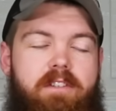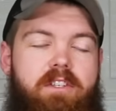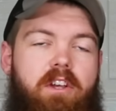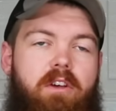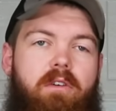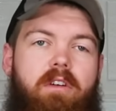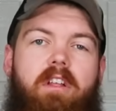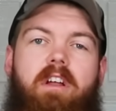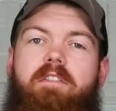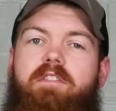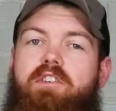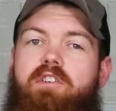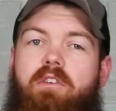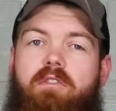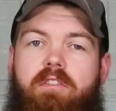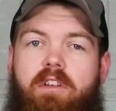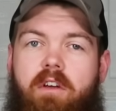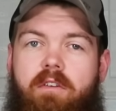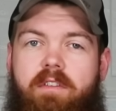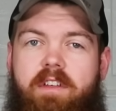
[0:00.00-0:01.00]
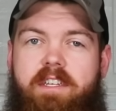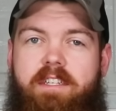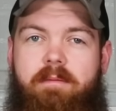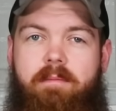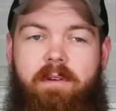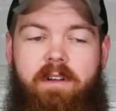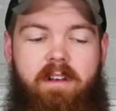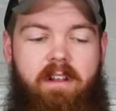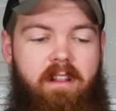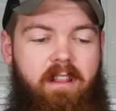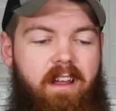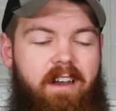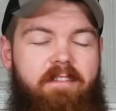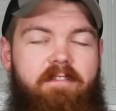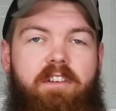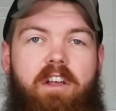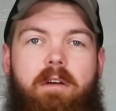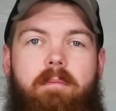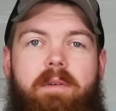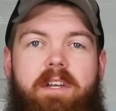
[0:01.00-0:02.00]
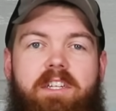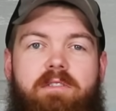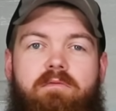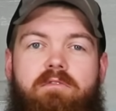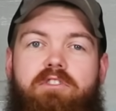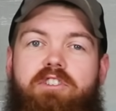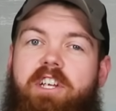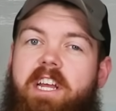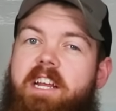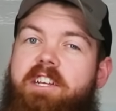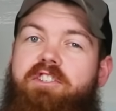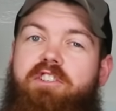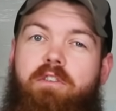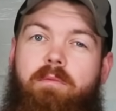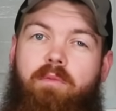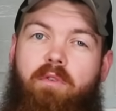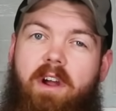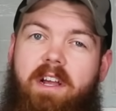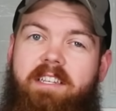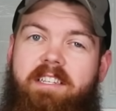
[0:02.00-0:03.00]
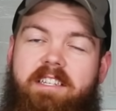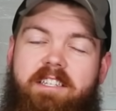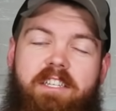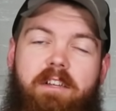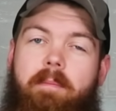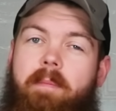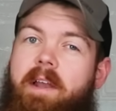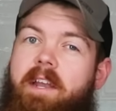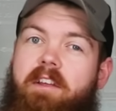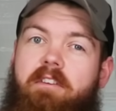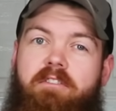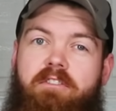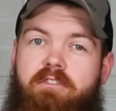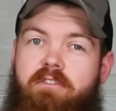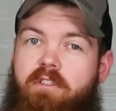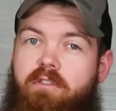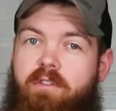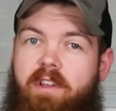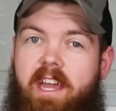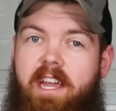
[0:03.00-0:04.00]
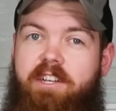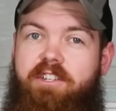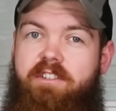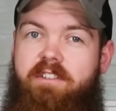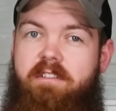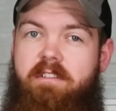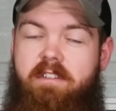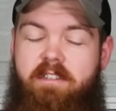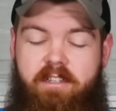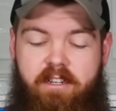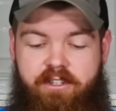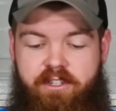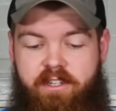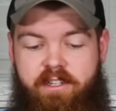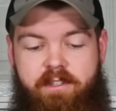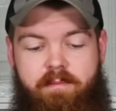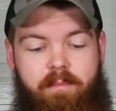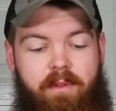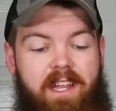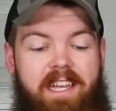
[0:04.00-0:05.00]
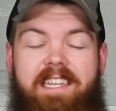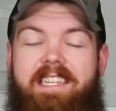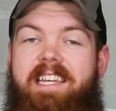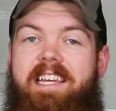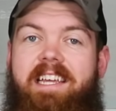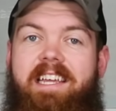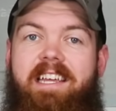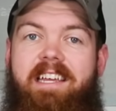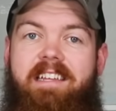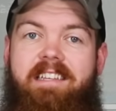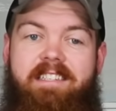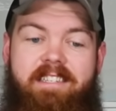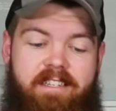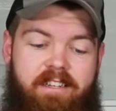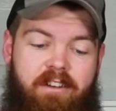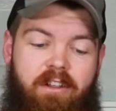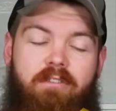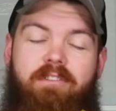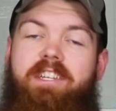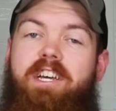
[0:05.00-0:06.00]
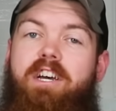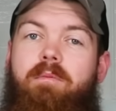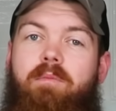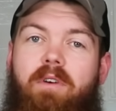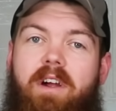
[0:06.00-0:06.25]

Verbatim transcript: So a lot of you don't know this, but a lot of companies will change their prices depending on your location, such as plane tickets and hotel